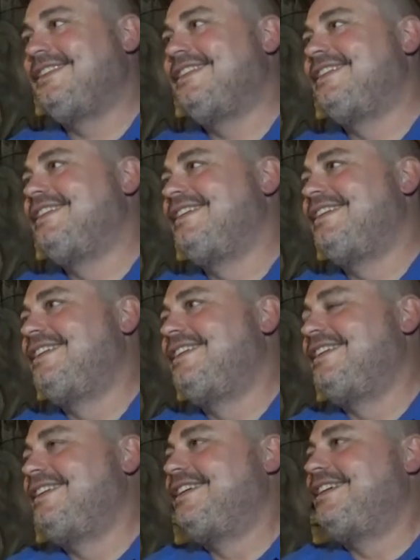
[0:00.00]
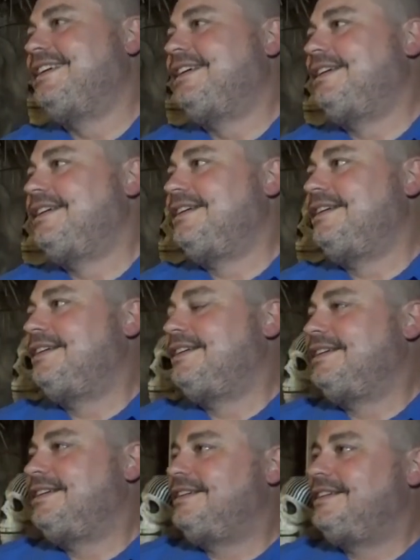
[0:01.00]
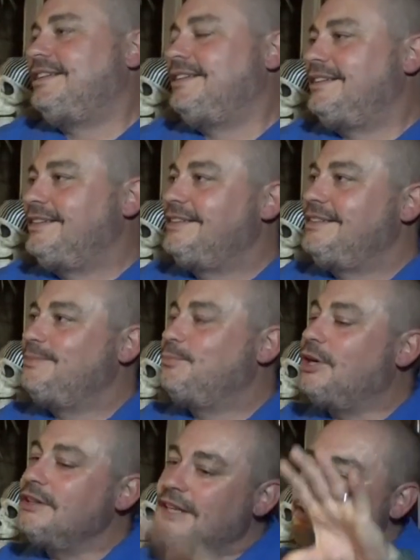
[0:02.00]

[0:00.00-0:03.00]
(not speaking)